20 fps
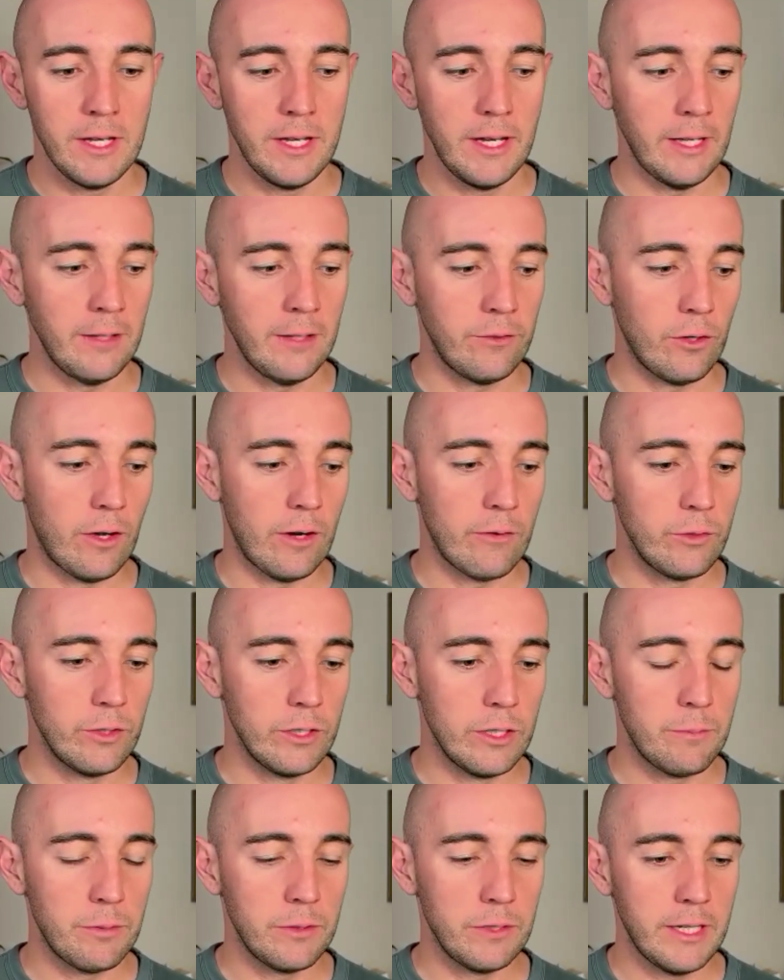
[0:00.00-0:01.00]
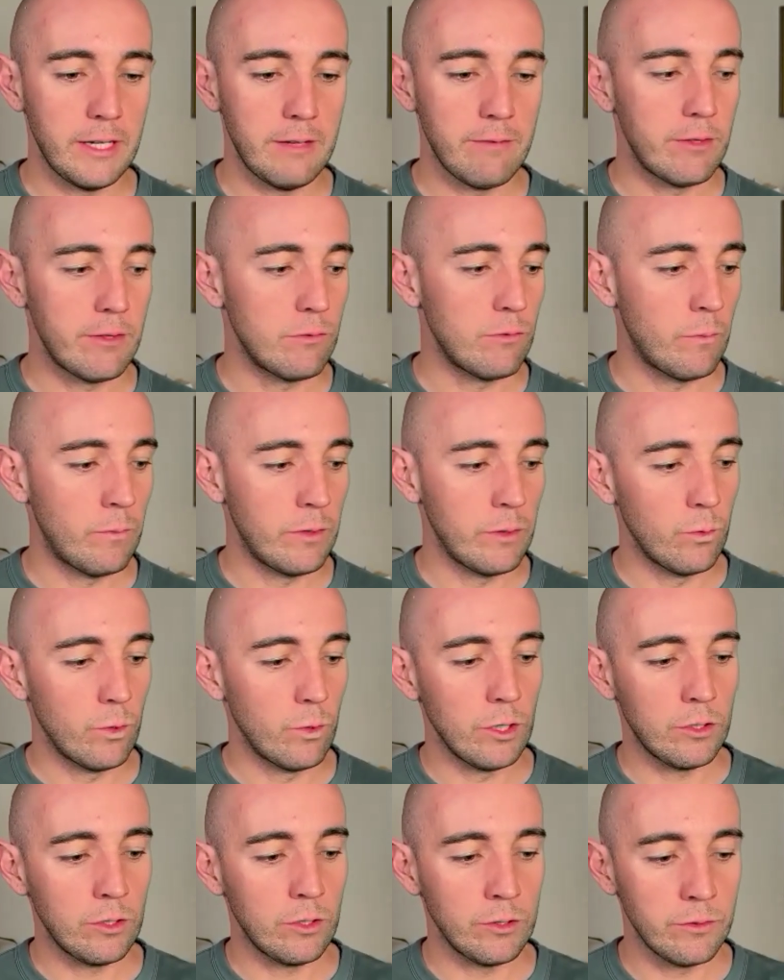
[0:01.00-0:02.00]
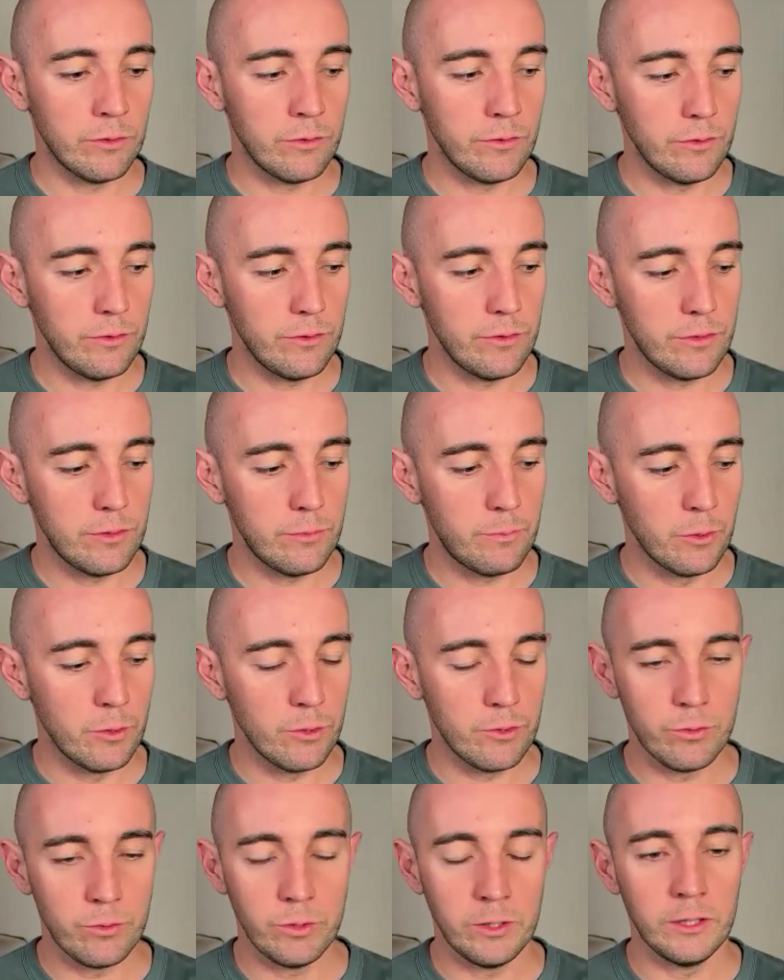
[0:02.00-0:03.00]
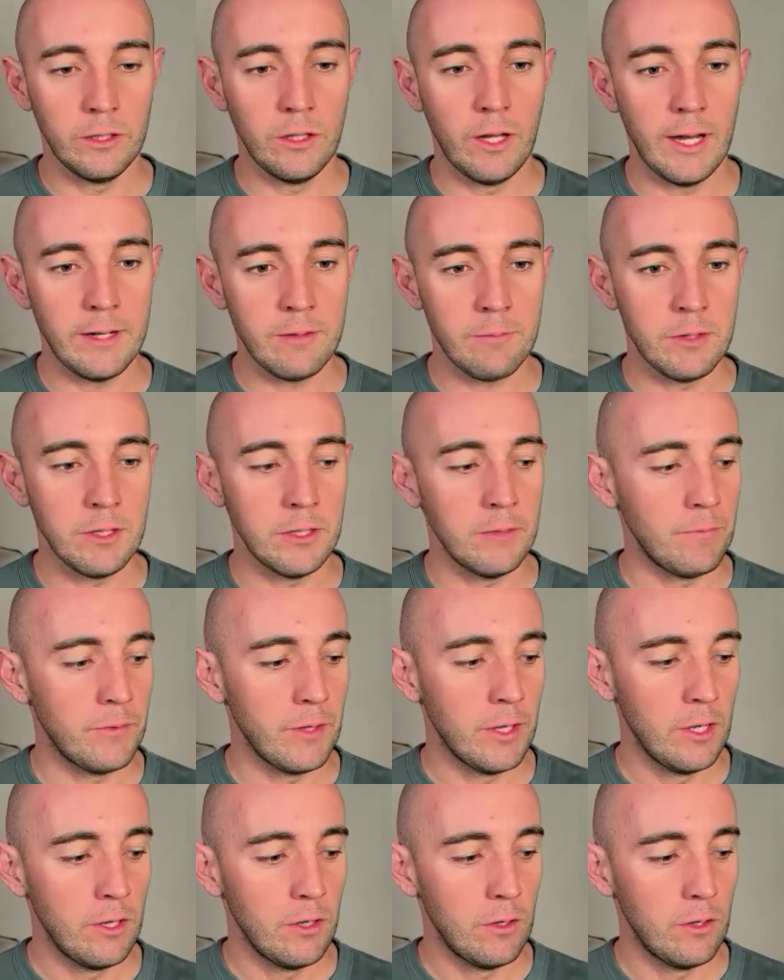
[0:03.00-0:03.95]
And so I really believe that when we work on spiritual enlightenment,